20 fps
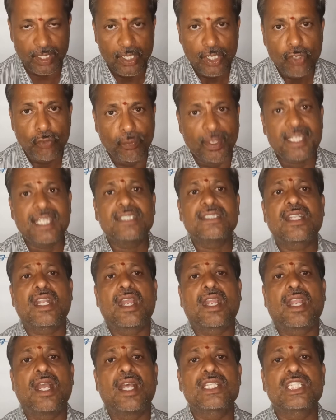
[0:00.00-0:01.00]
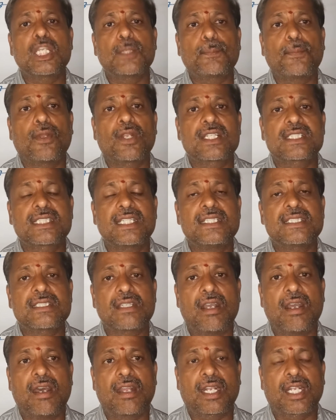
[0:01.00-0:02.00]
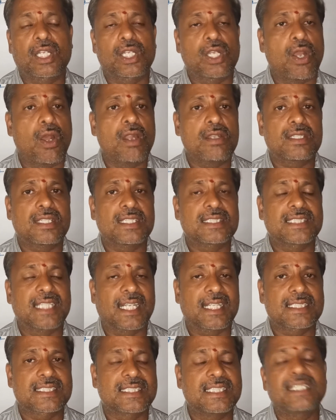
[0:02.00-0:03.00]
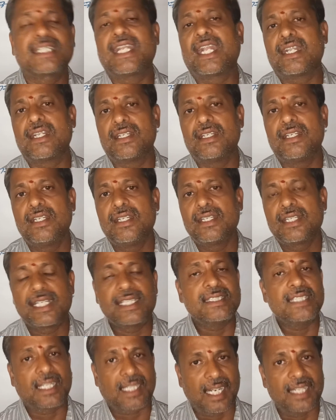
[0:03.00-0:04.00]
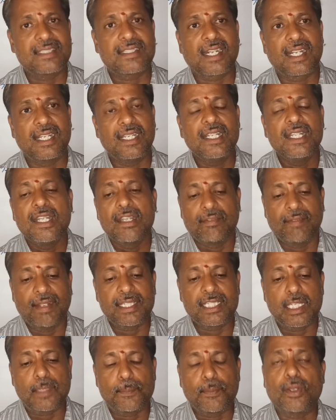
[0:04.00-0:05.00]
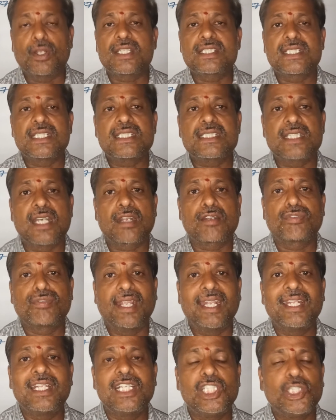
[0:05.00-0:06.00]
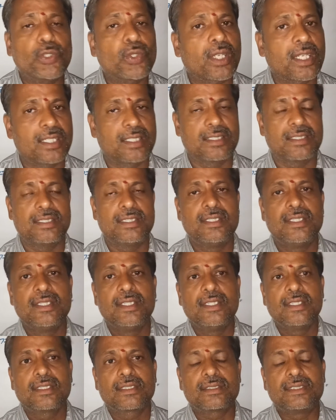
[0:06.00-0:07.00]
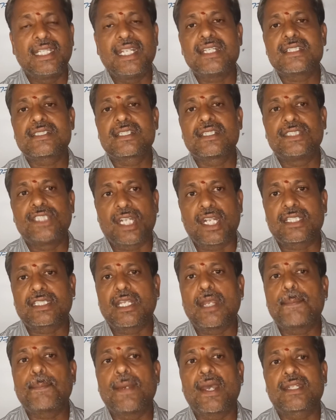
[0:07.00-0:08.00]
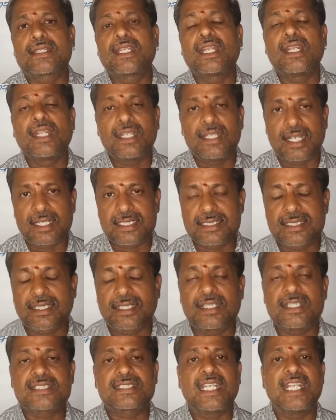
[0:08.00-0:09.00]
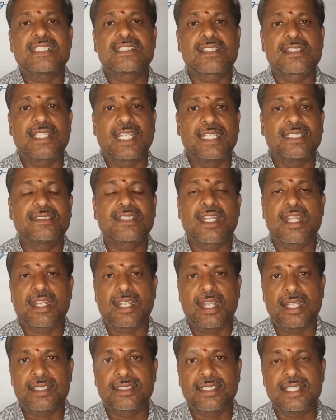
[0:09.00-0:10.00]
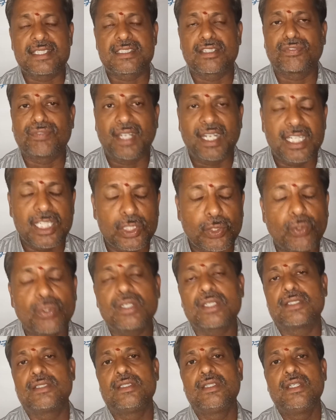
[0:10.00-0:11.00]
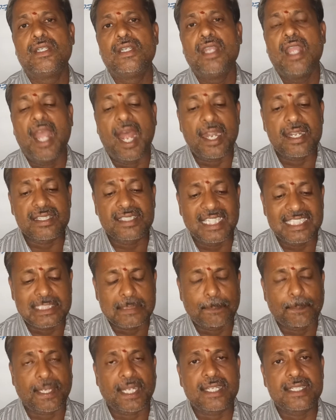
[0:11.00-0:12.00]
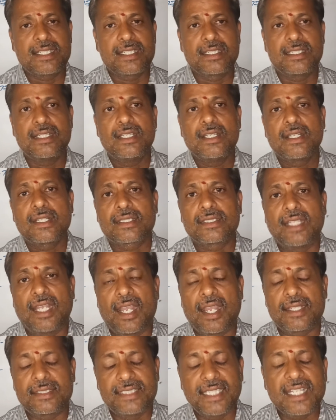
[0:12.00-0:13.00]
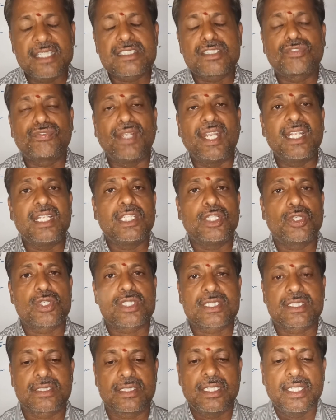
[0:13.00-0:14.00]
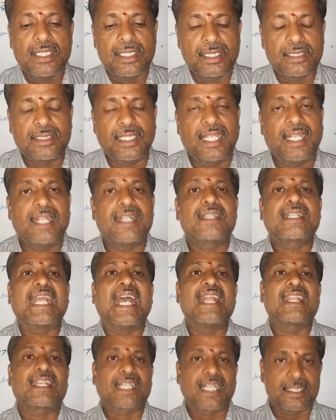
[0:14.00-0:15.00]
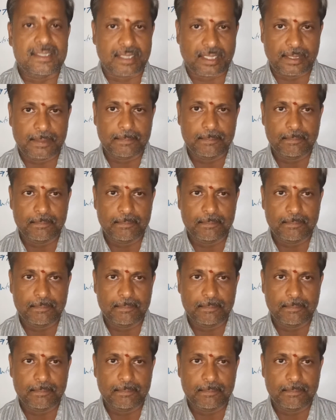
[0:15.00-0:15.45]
When Indira Gandhi policies are not succeeded in the country, when the policies are failured, these Janata Party leaders criticized the Indira Gandhi's failure, and they spread these failures in the entire country.